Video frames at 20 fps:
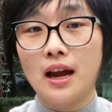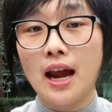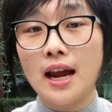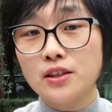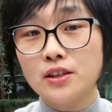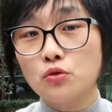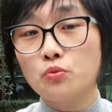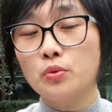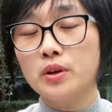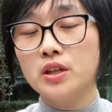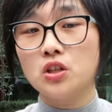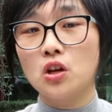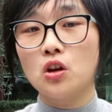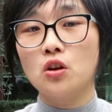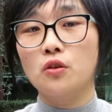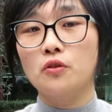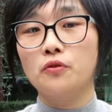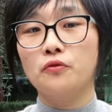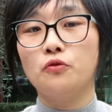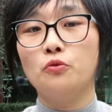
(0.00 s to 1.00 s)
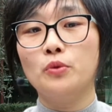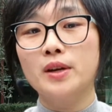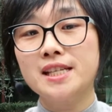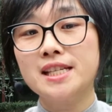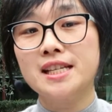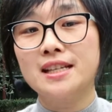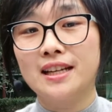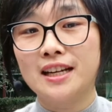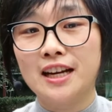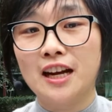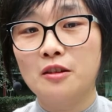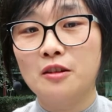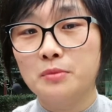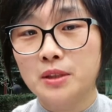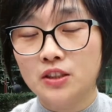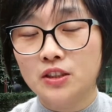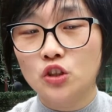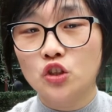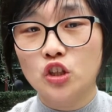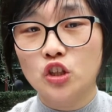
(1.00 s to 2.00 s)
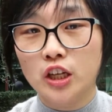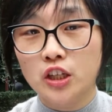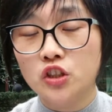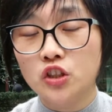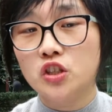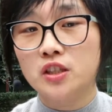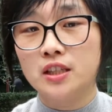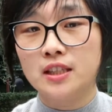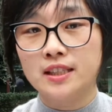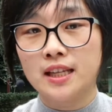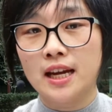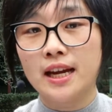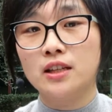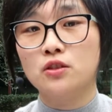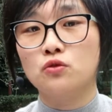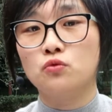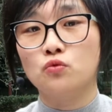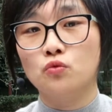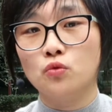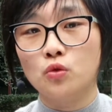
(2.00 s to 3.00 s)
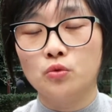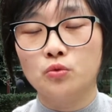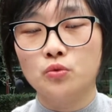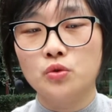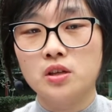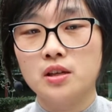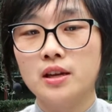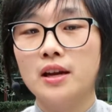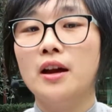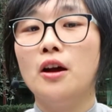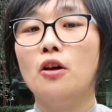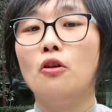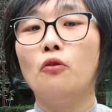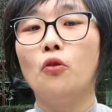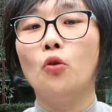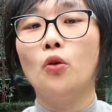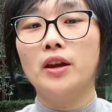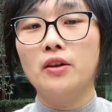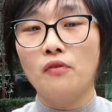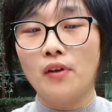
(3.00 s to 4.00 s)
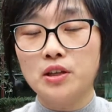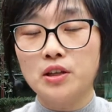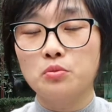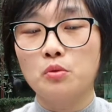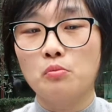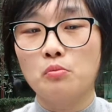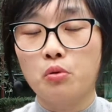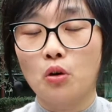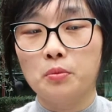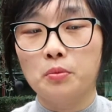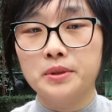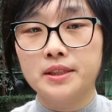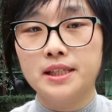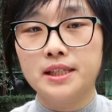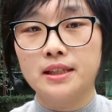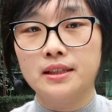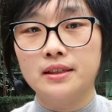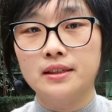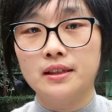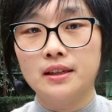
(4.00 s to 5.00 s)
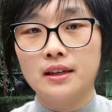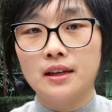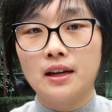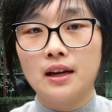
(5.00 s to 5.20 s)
As a result of recent government changed the tax rules for investment property.